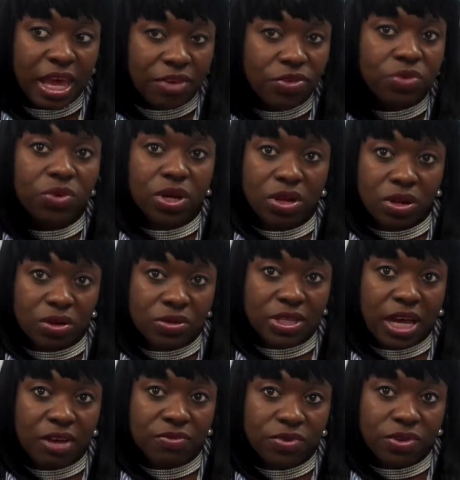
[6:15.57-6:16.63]
Everyone
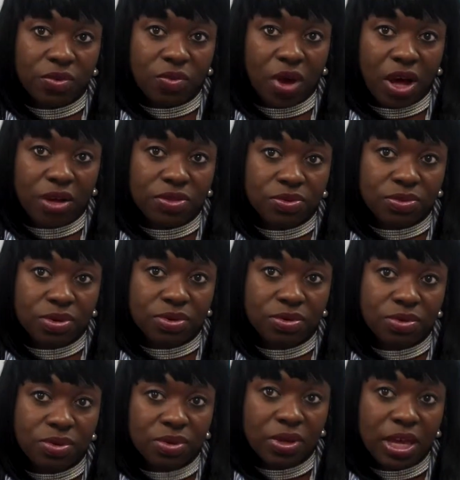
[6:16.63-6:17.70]
goes out for the
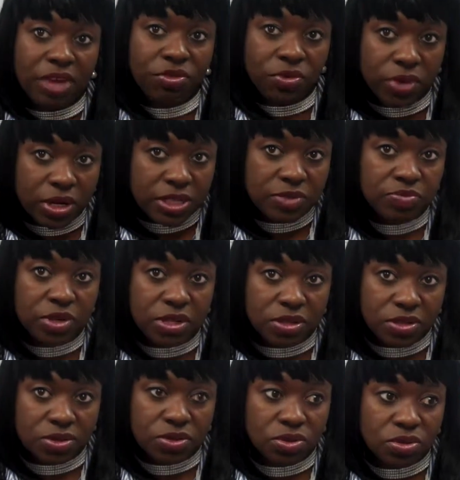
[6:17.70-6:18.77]
walkthrough. Everyone has been
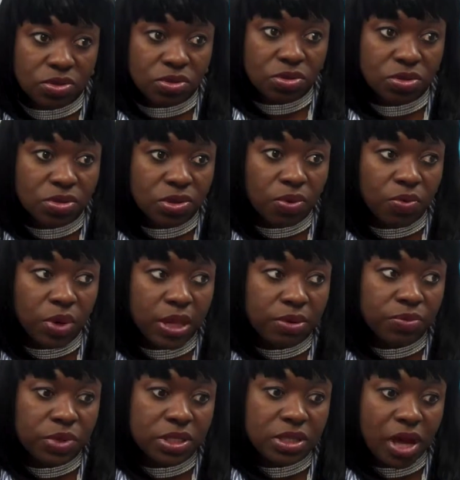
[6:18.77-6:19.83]
to the school. So
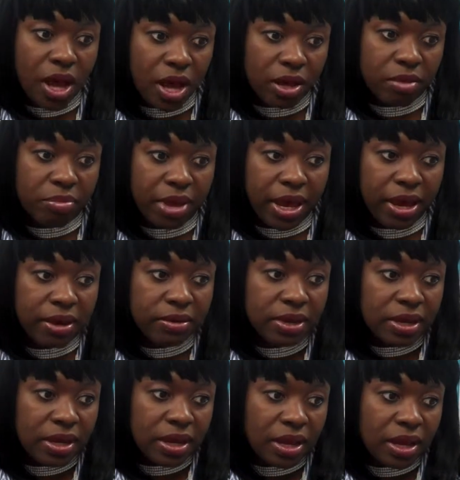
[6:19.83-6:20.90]
when we talk about
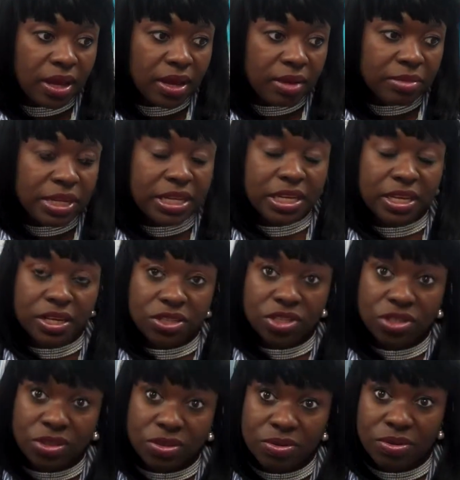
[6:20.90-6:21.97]
an
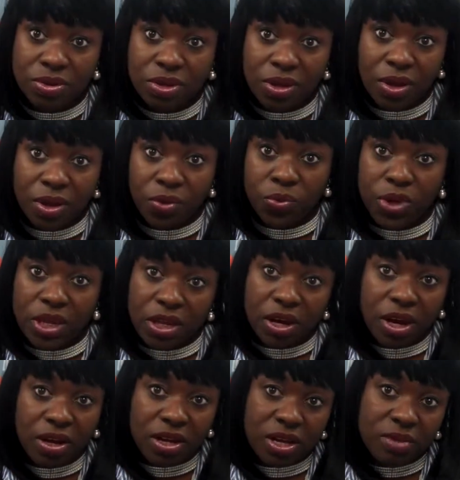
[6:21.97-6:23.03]
issue, we can
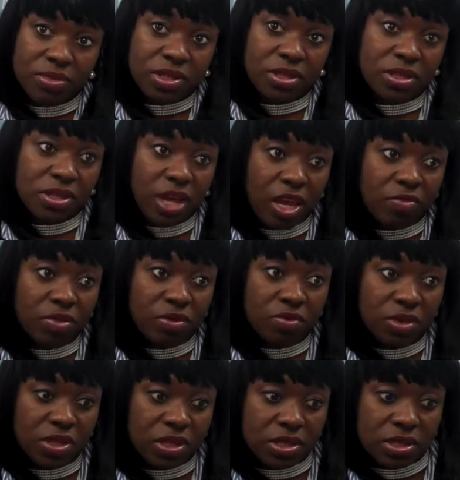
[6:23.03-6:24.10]
all come to the table
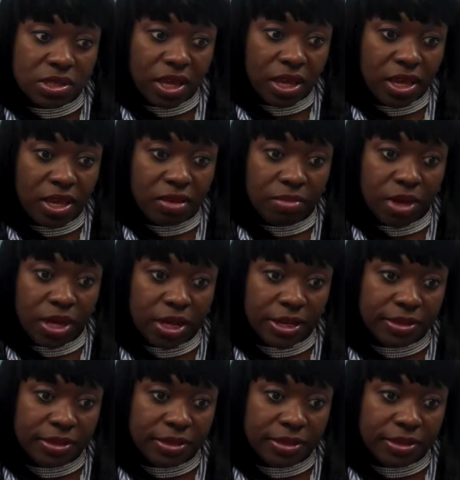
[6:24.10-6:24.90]
with the same